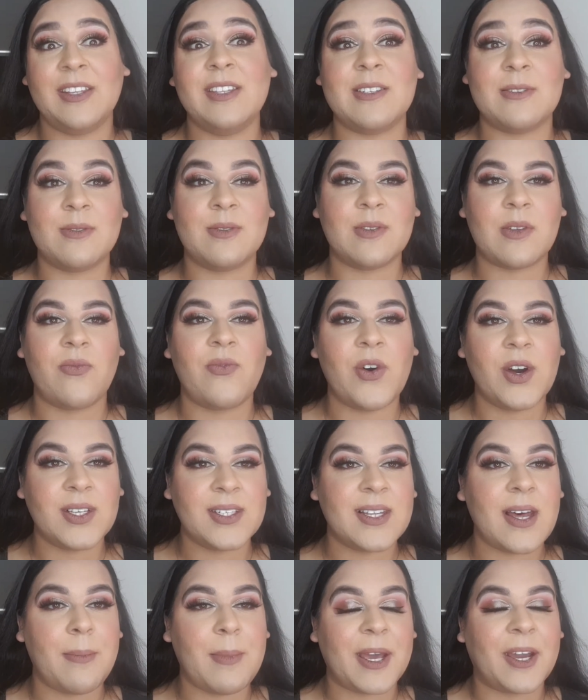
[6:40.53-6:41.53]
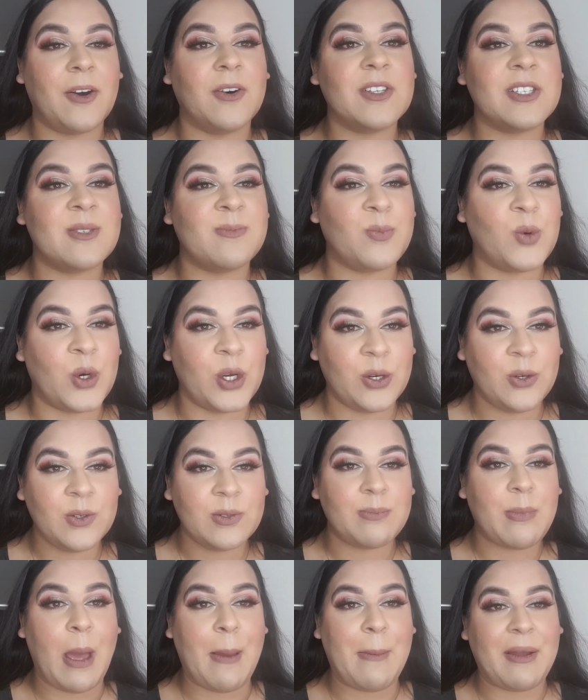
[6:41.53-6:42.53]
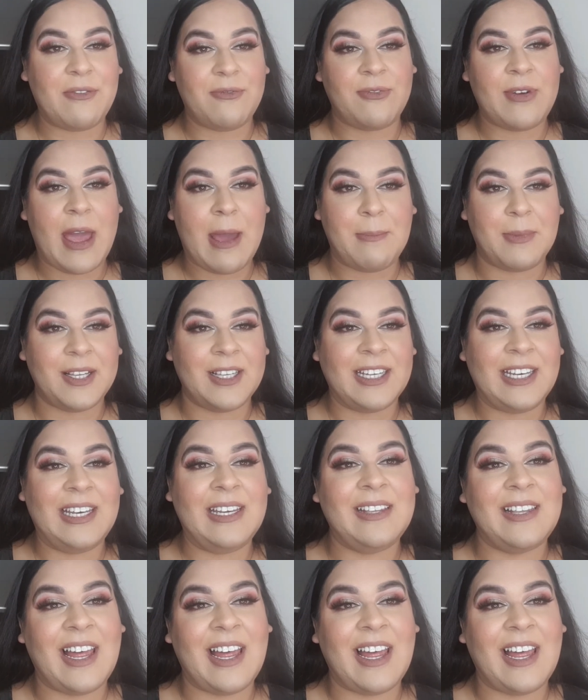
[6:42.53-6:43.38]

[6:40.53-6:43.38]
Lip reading: This was the first time I got spoiled by my family,